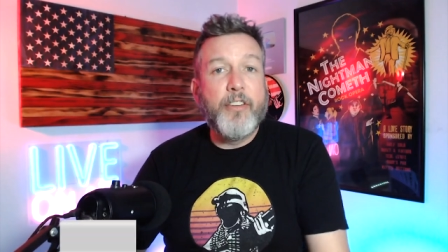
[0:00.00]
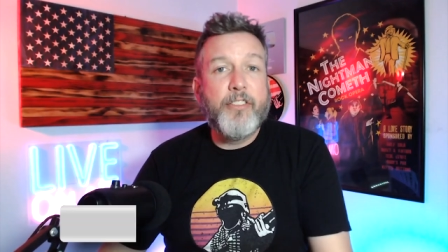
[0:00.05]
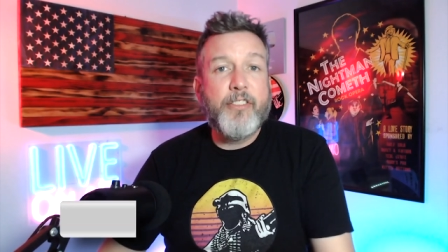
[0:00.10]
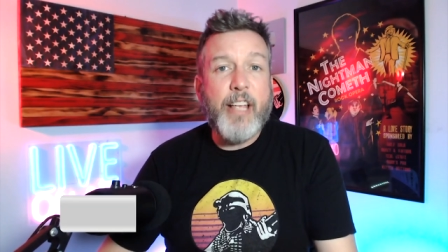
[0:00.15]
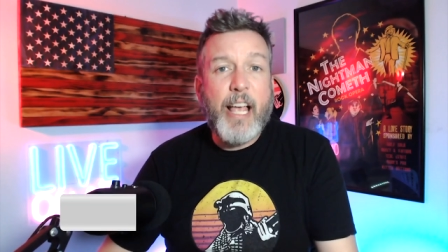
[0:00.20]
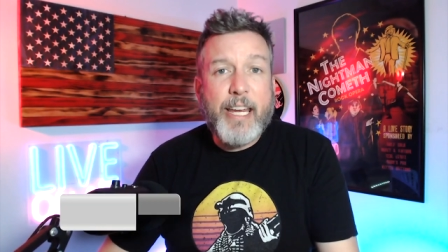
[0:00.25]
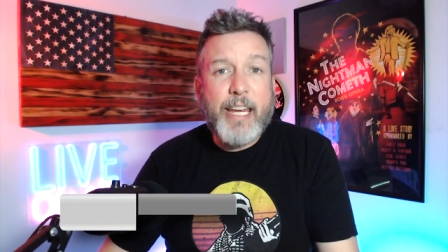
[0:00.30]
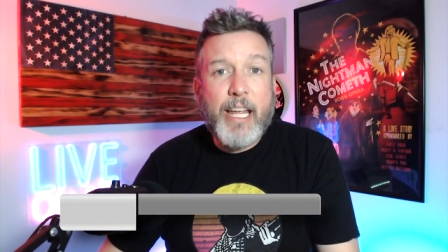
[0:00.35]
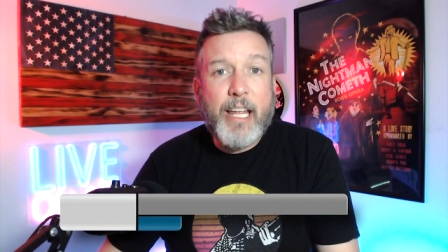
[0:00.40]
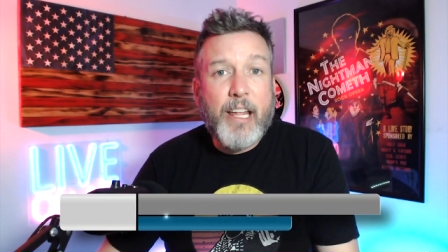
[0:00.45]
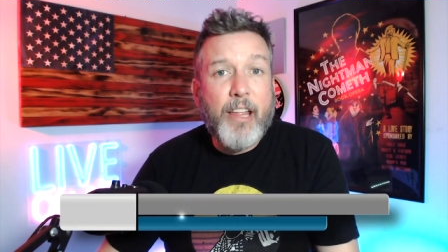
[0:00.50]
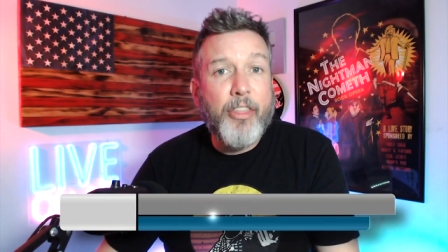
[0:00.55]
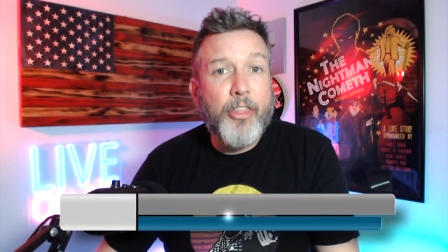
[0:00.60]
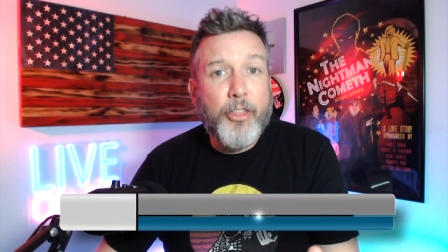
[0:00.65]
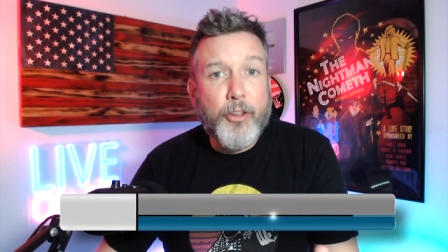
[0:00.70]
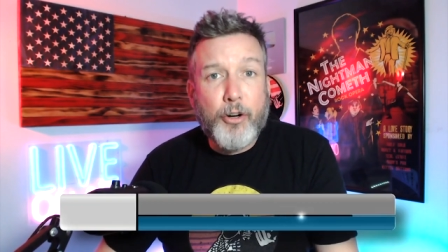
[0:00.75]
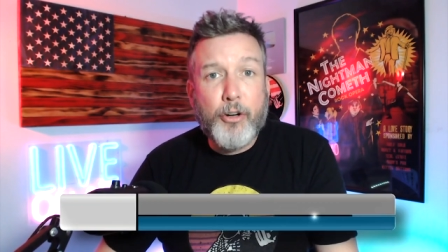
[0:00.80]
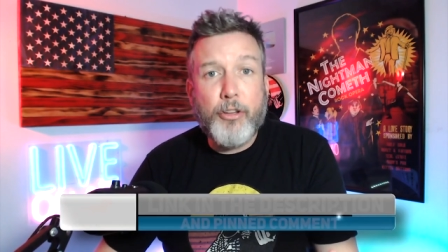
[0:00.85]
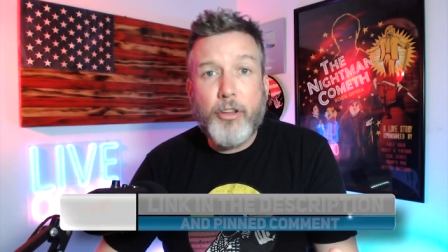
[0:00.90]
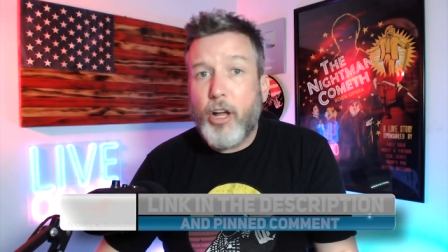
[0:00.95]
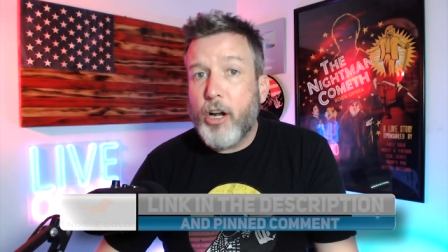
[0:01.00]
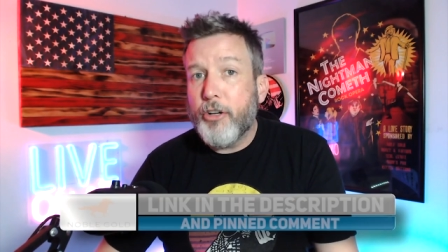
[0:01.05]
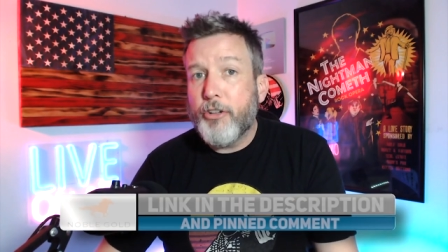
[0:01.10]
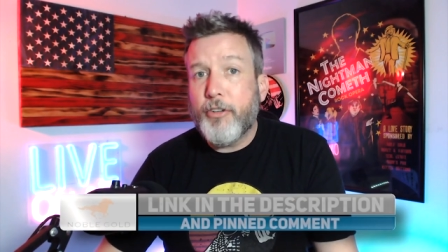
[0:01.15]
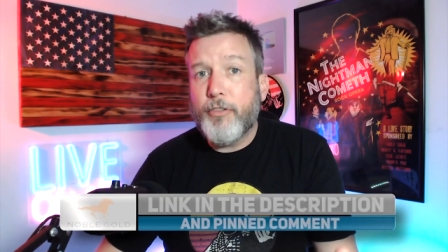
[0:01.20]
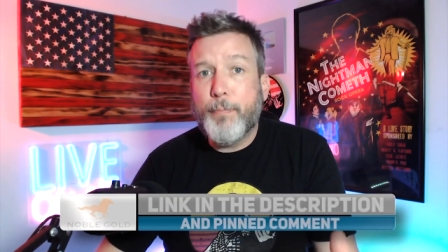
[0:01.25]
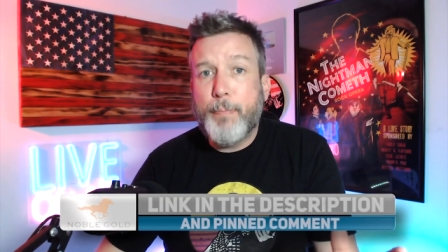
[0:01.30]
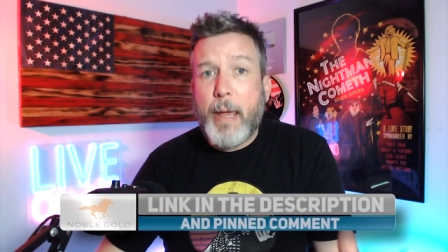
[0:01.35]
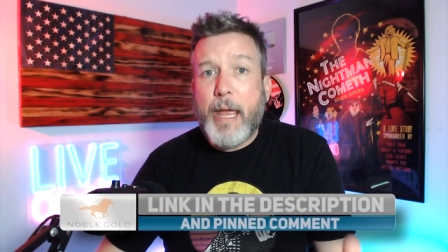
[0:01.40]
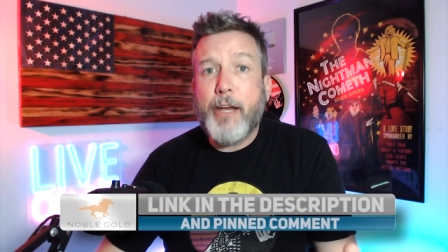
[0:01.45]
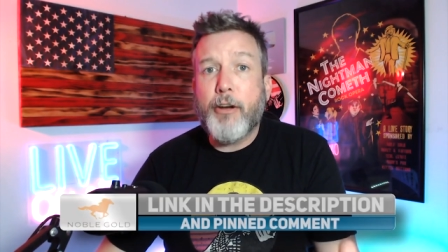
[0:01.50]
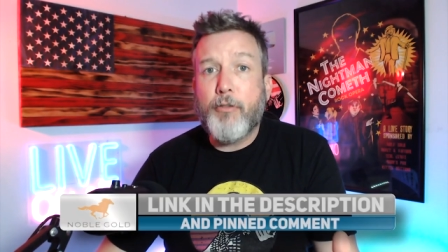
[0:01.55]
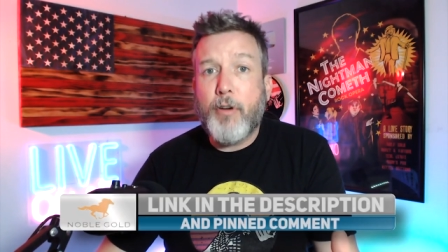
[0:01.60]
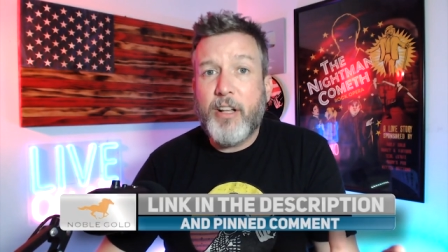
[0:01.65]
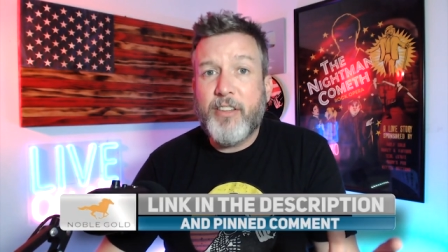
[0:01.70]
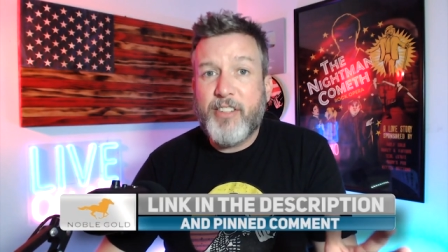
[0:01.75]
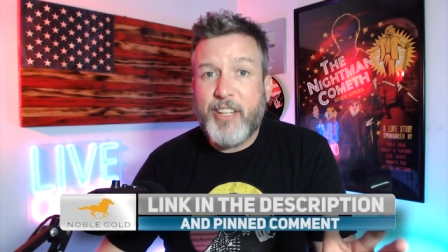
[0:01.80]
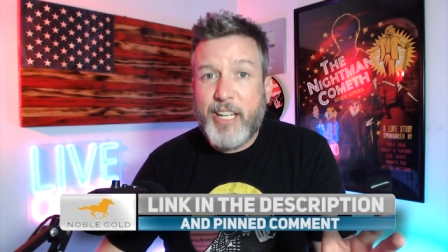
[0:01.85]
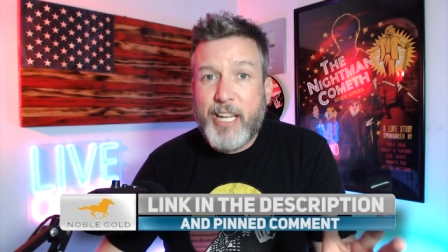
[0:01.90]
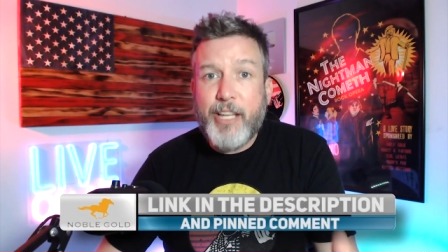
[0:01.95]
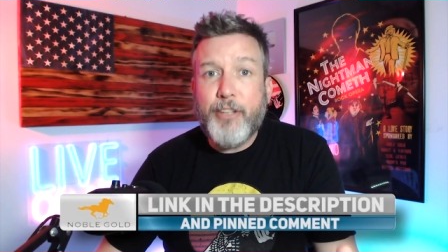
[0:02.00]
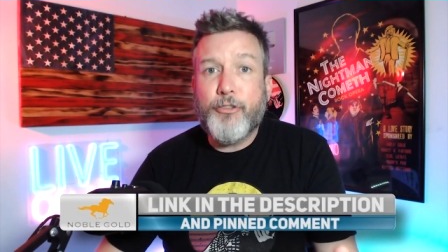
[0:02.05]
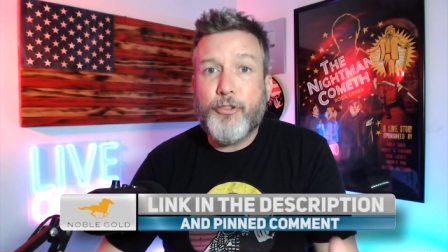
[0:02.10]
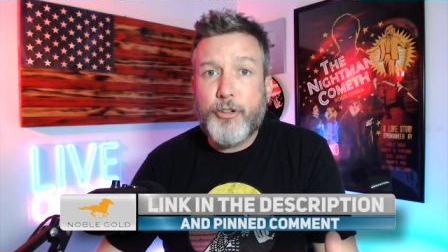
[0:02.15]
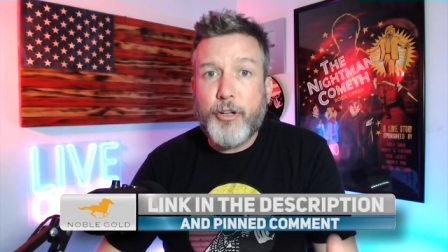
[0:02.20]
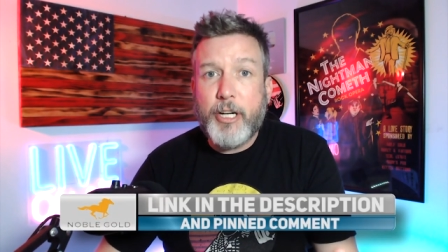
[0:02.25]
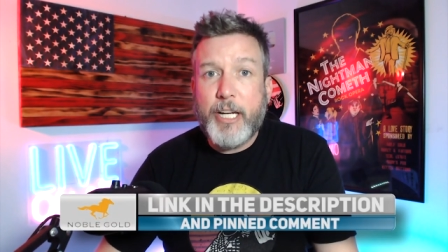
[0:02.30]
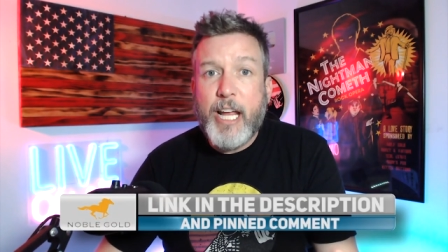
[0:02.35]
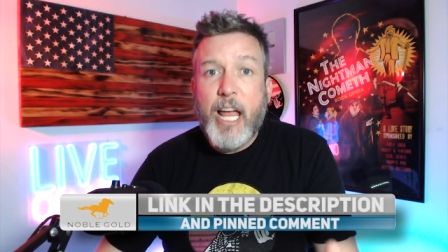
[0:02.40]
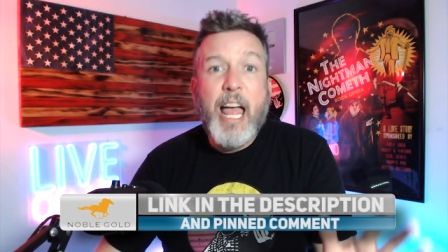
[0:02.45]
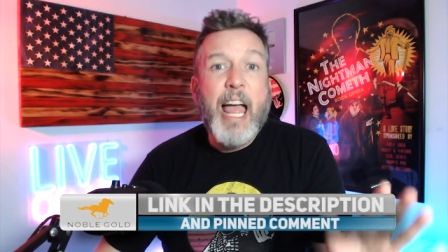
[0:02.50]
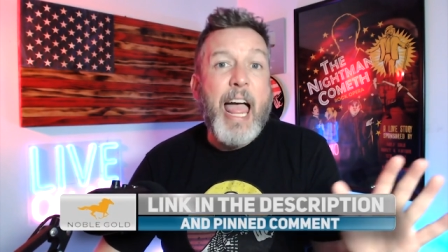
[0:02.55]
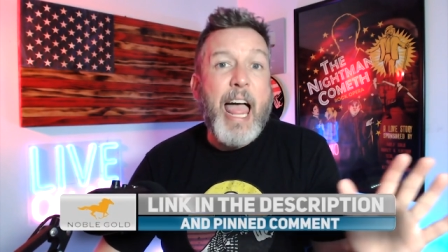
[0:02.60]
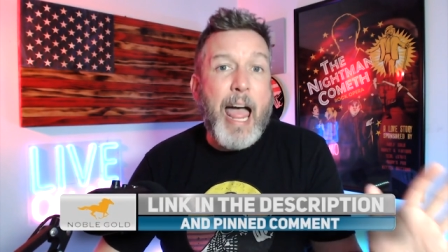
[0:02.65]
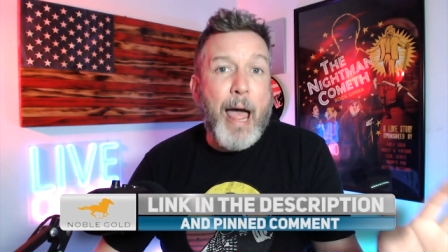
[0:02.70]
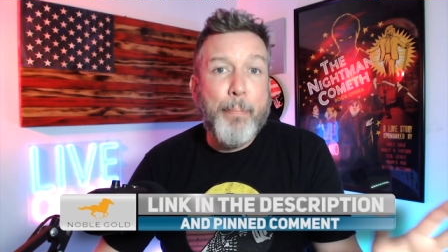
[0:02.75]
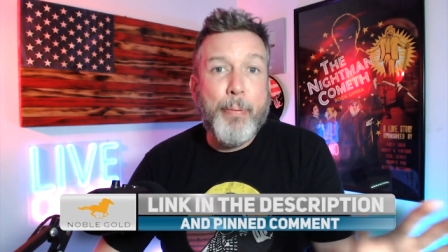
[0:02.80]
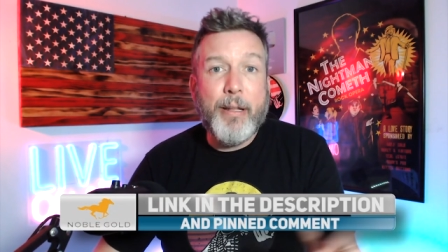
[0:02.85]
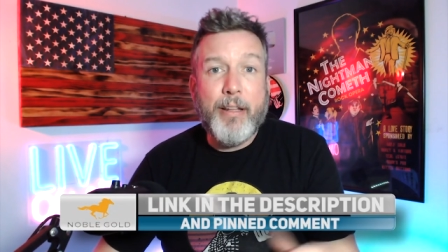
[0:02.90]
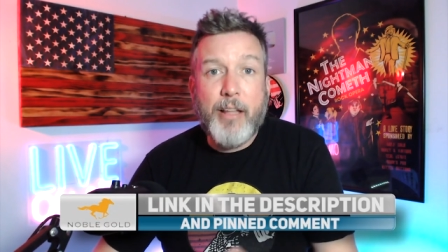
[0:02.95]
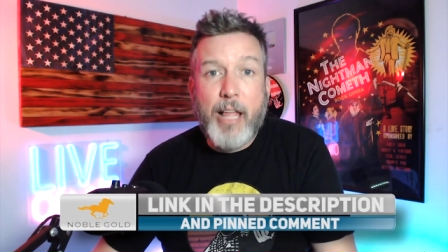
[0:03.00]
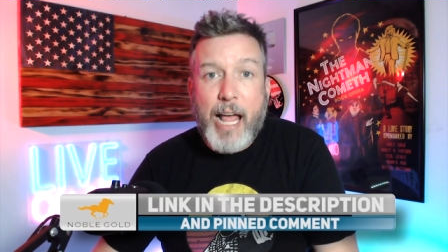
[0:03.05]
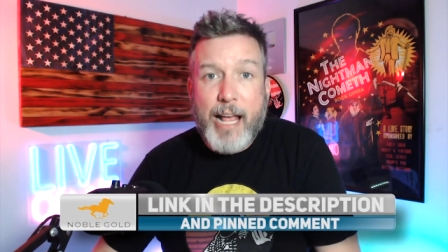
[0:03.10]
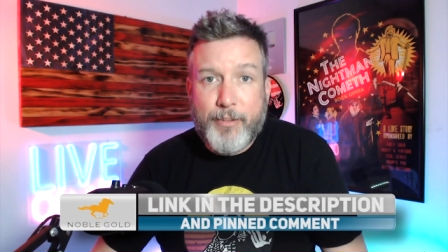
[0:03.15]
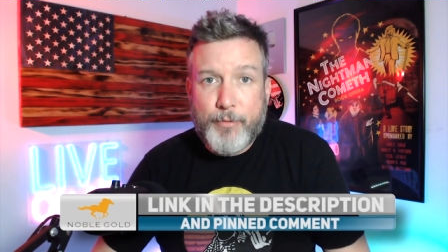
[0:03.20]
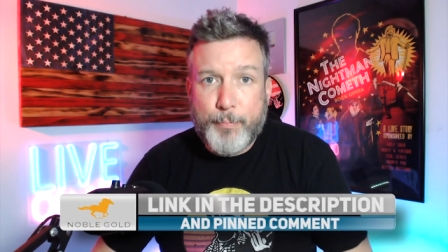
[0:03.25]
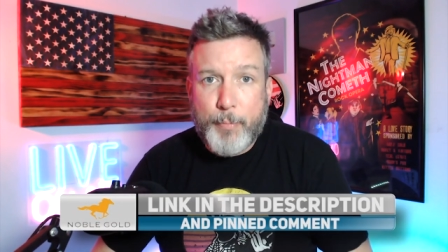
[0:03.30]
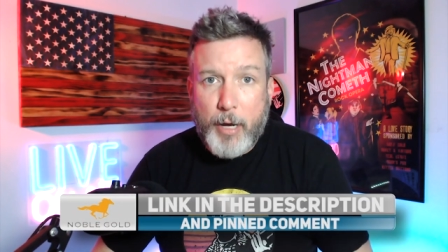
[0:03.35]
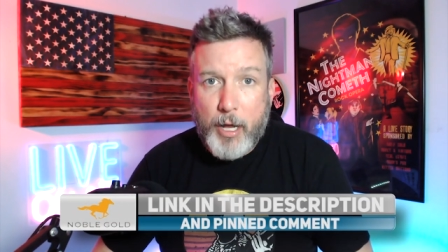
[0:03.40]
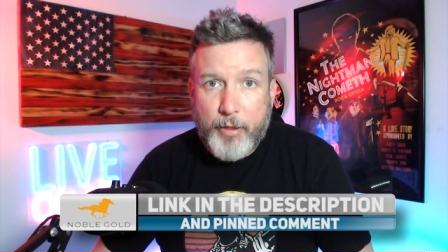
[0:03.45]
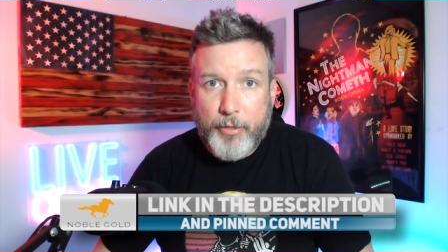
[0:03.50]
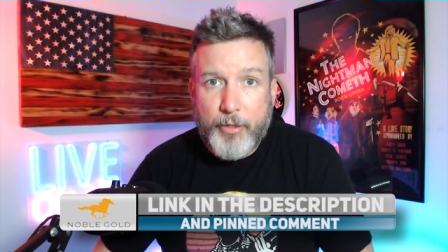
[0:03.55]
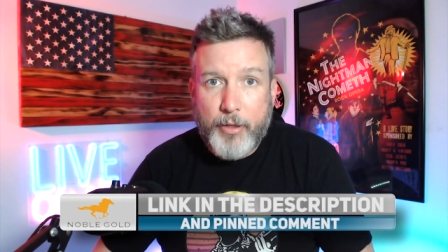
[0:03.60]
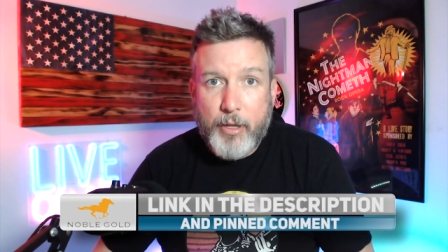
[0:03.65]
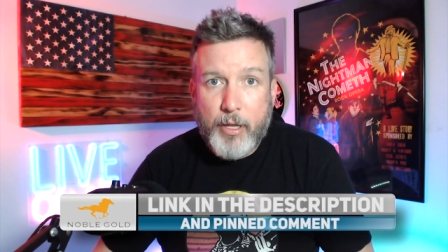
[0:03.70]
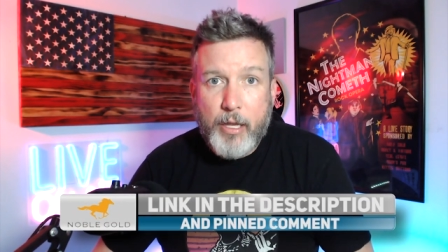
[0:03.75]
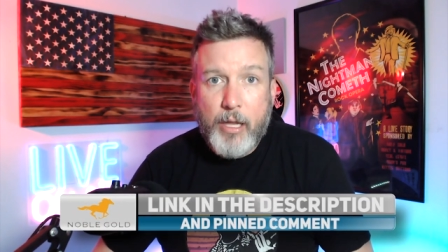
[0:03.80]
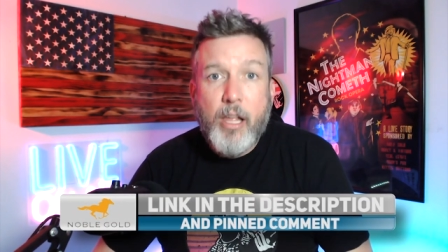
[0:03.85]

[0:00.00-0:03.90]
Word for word: The second and third largest bank runs in history happened last month.